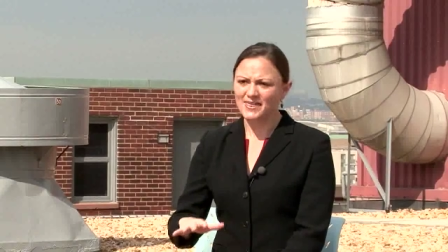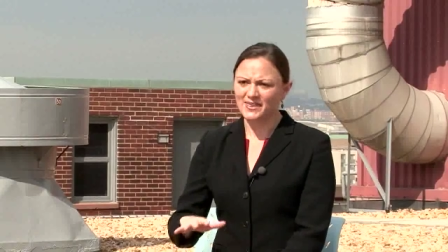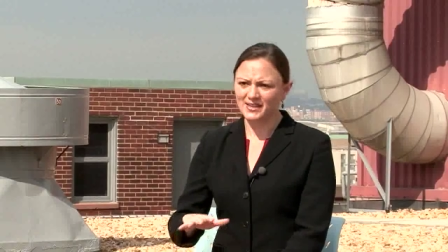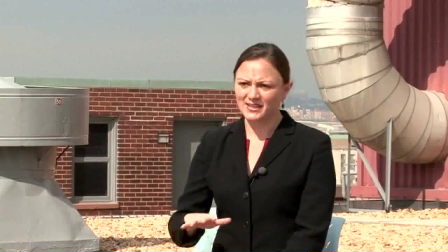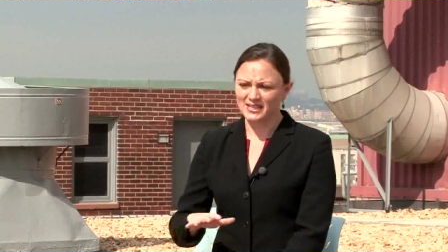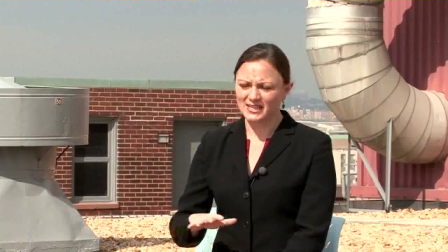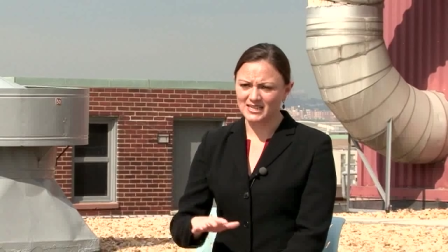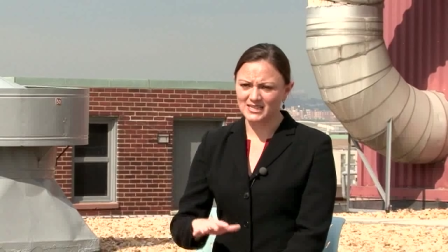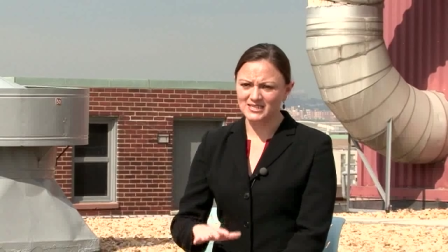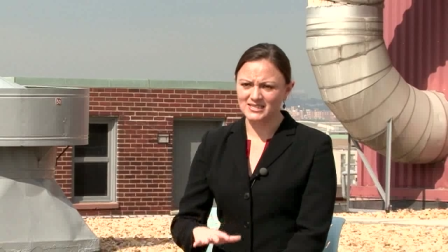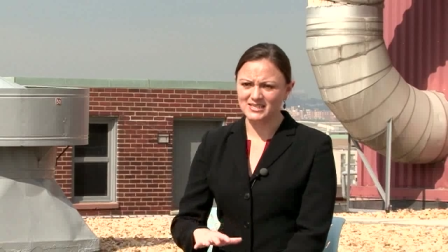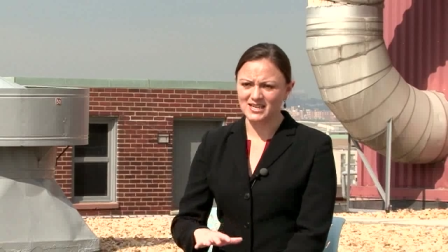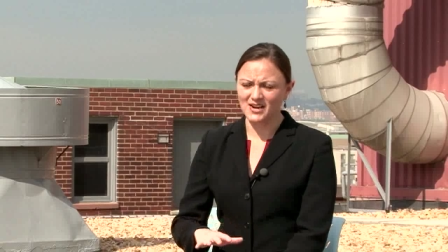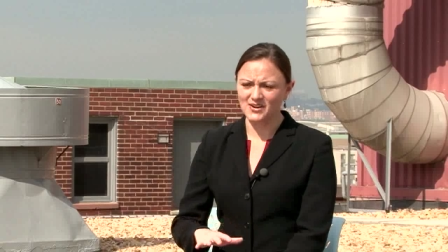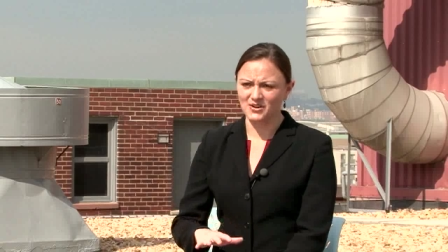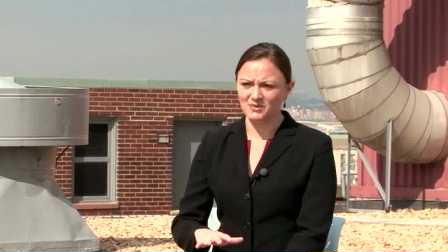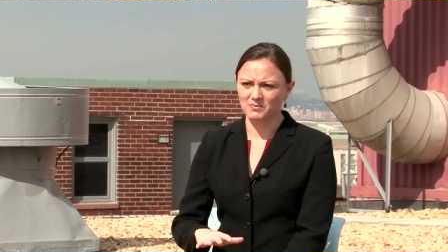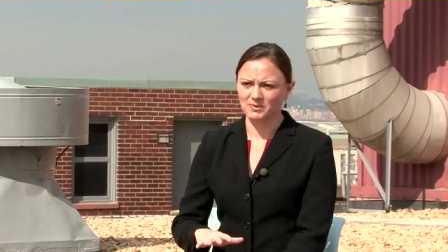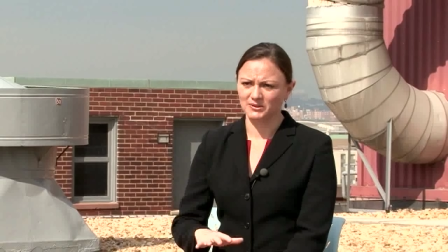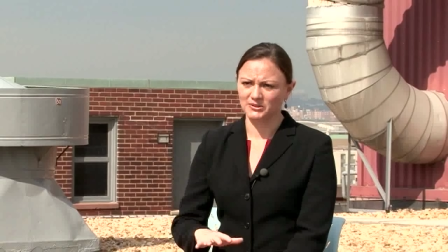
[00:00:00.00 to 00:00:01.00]
Then
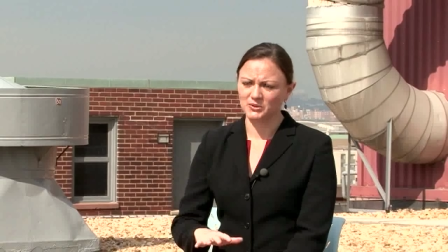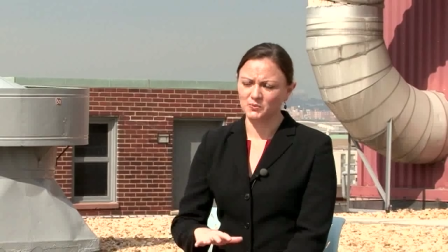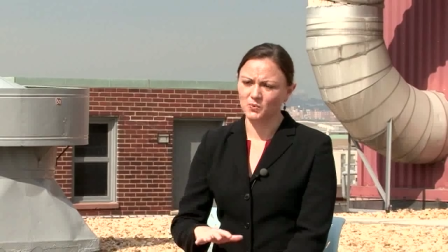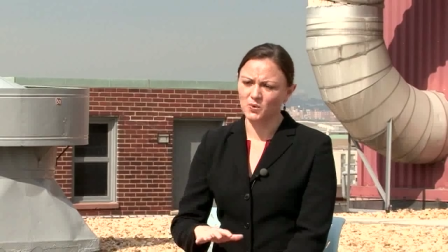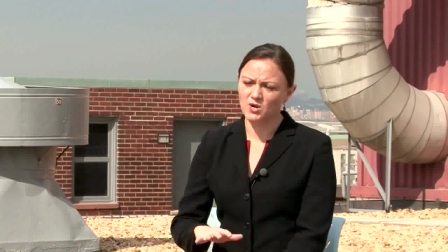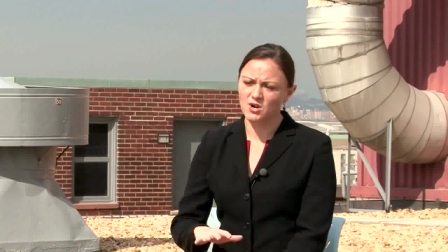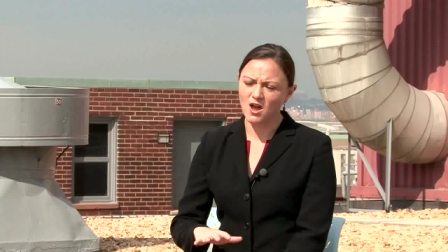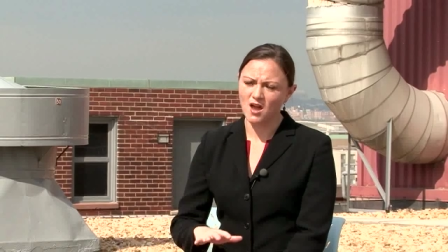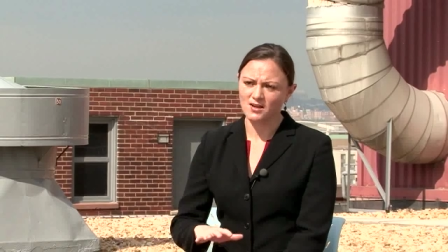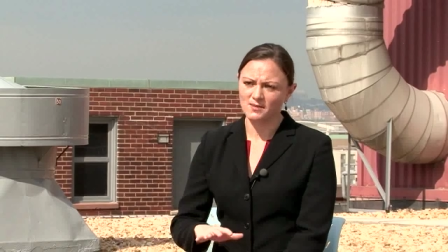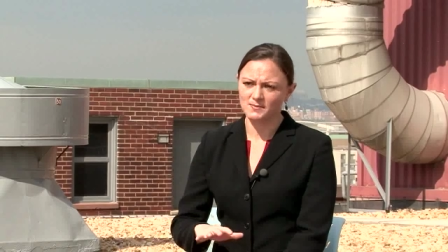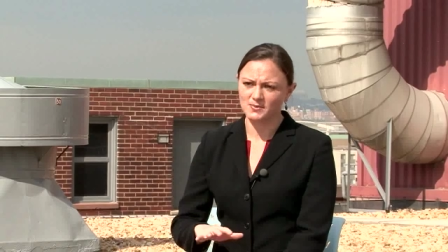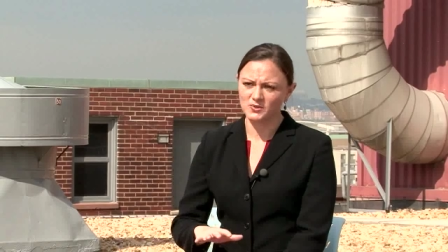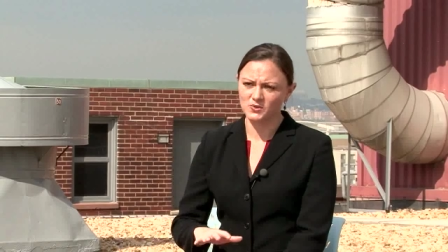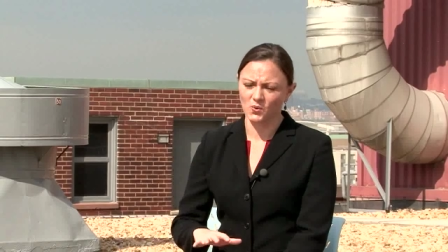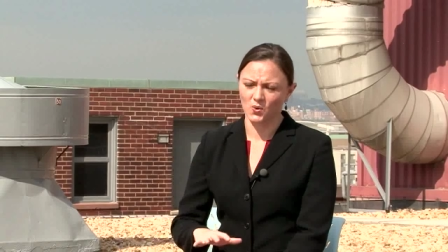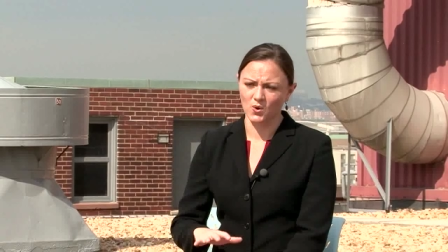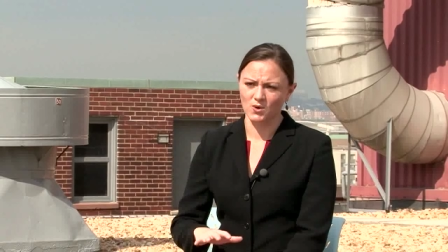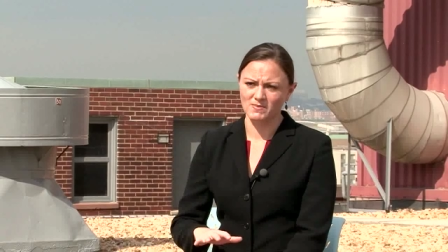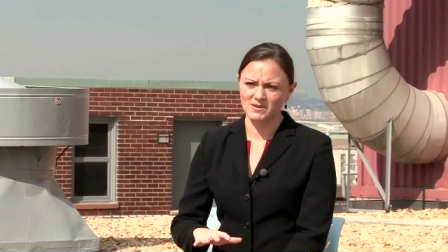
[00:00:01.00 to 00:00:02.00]
inside our building, we're not
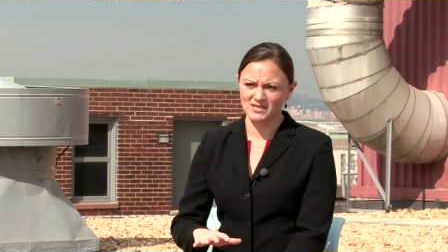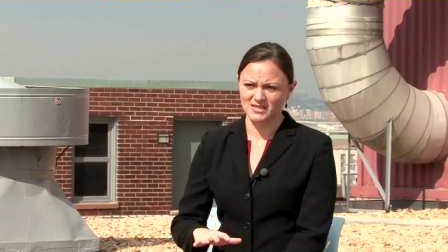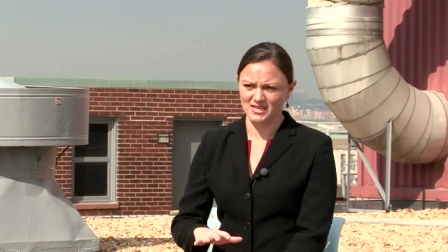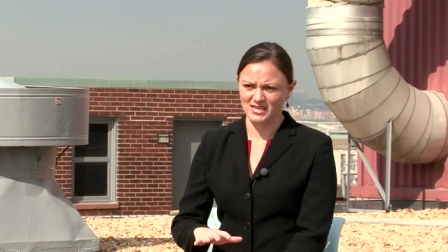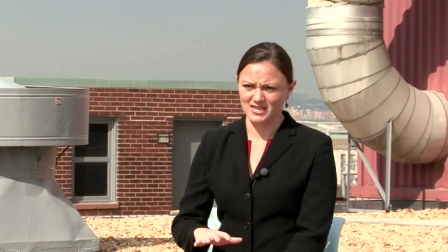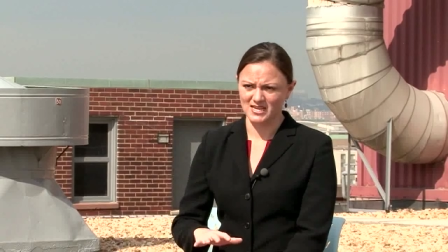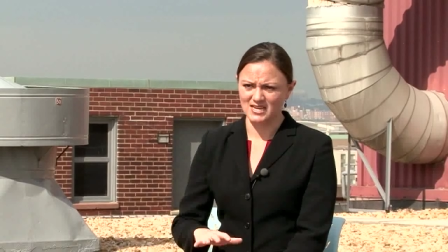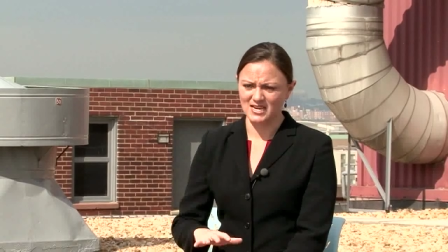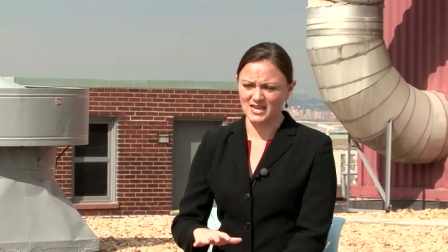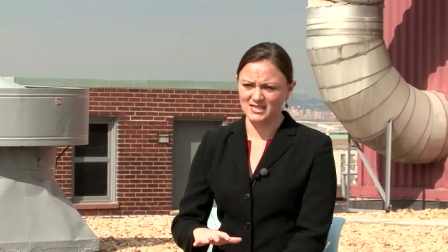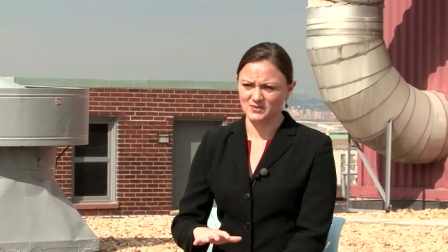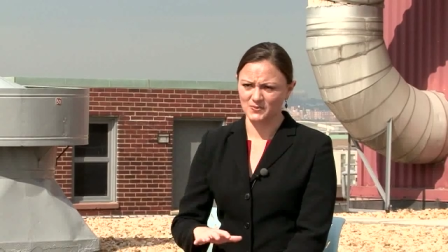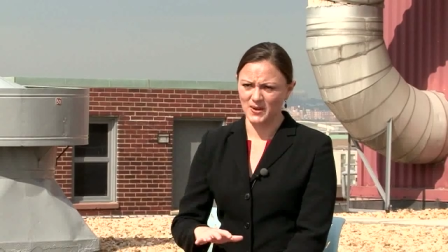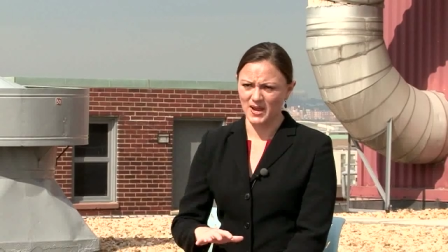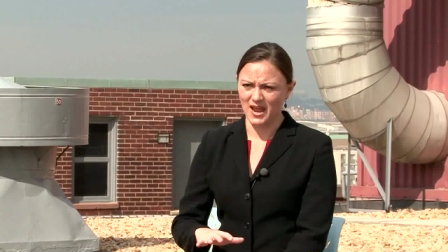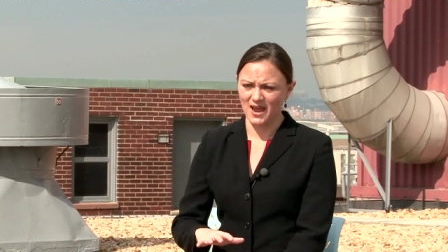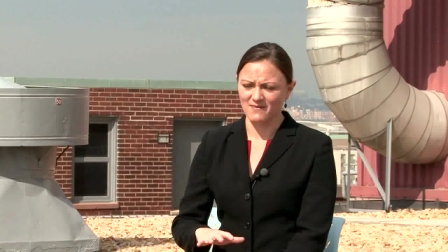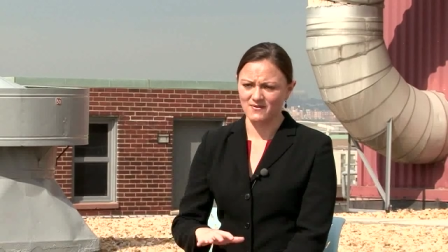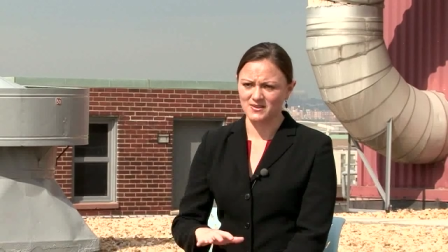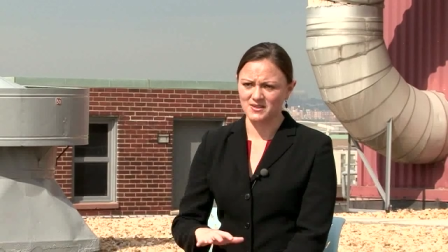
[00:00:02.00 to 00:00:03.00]
absorbing the heat as we
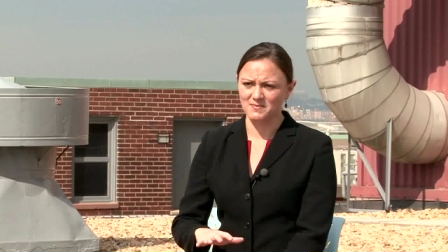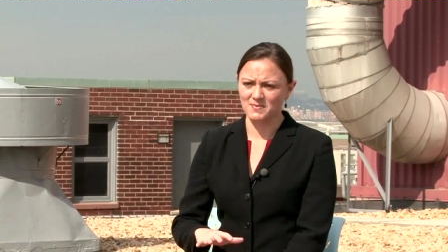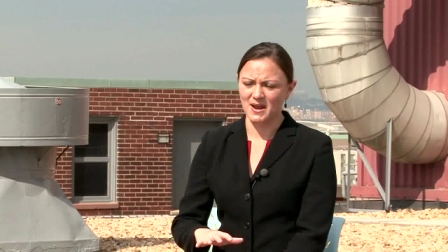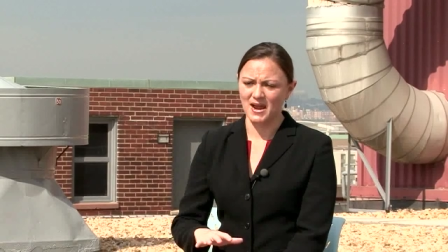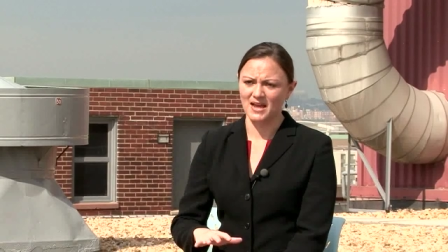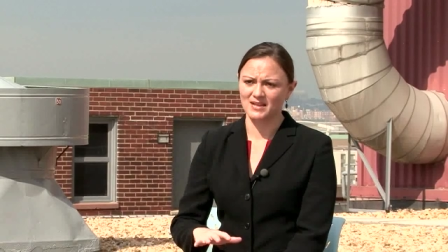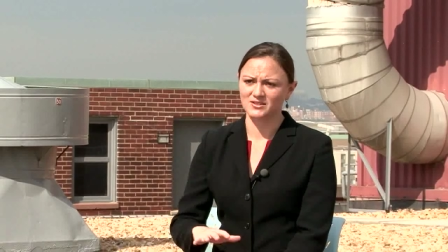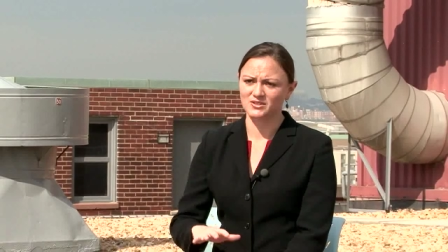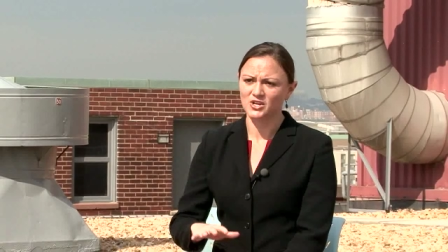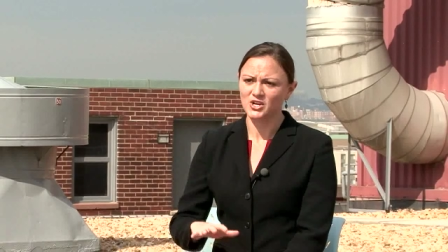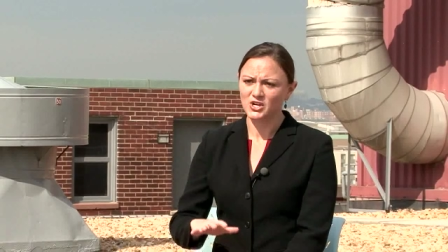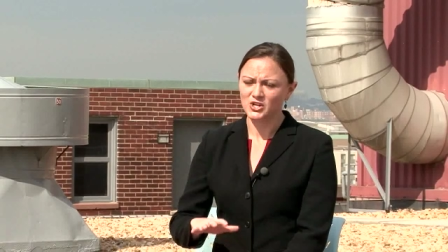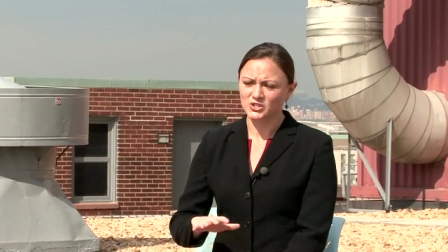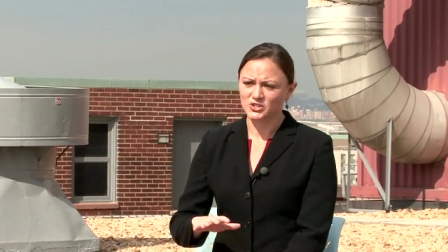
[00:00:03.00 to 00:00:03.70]
have in the past,